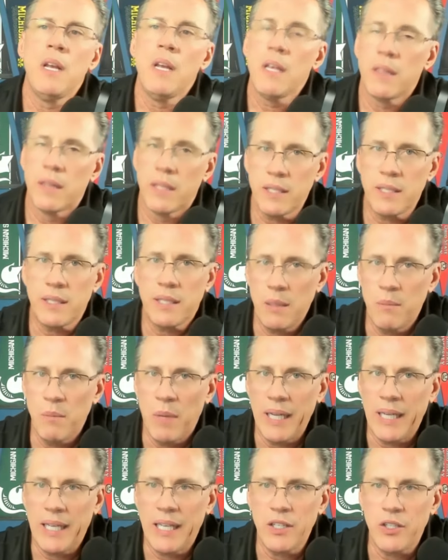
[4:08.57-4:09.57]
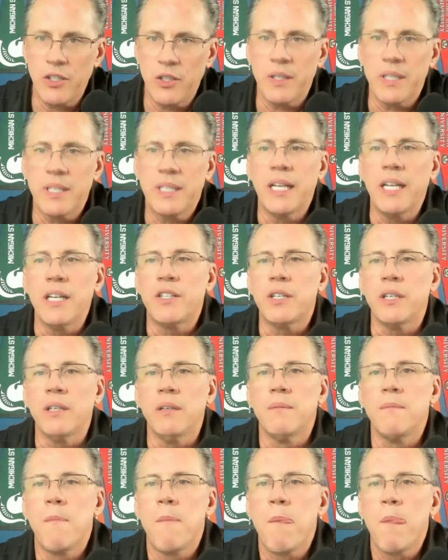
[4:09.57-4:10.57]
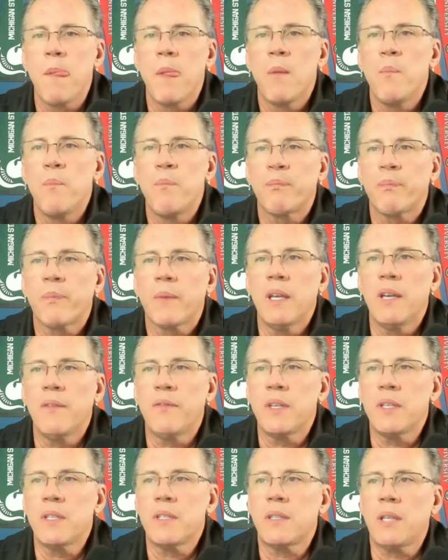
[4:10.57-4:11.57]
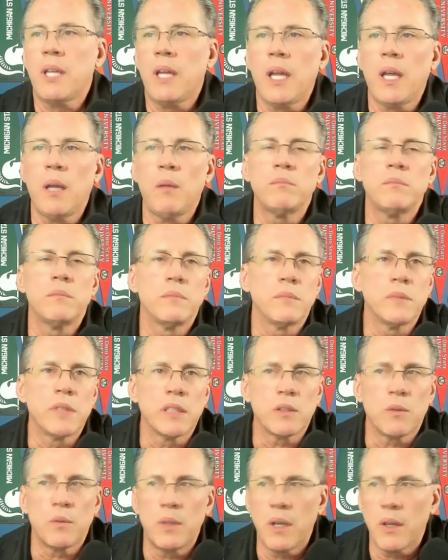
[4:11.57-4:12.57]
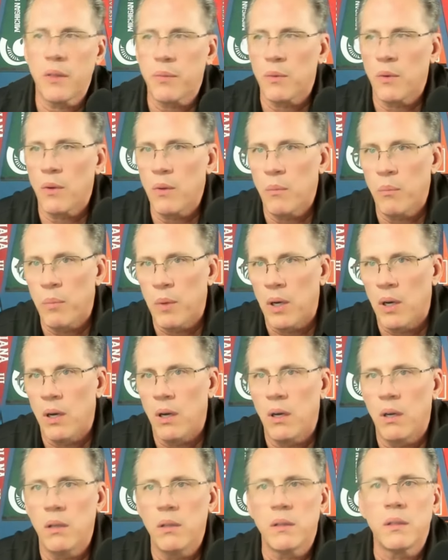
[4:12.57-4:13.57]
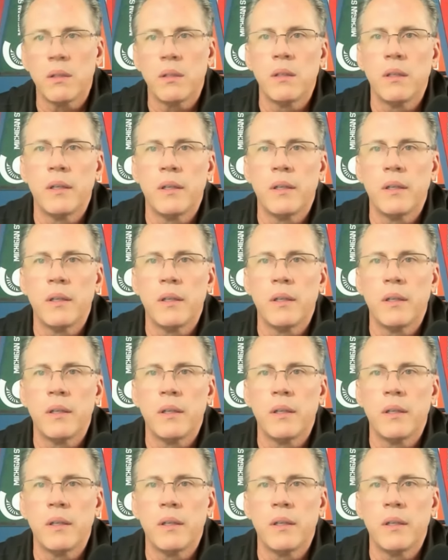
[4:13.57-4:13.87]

This team might get your attention. If this team doesn't want to throw the ball,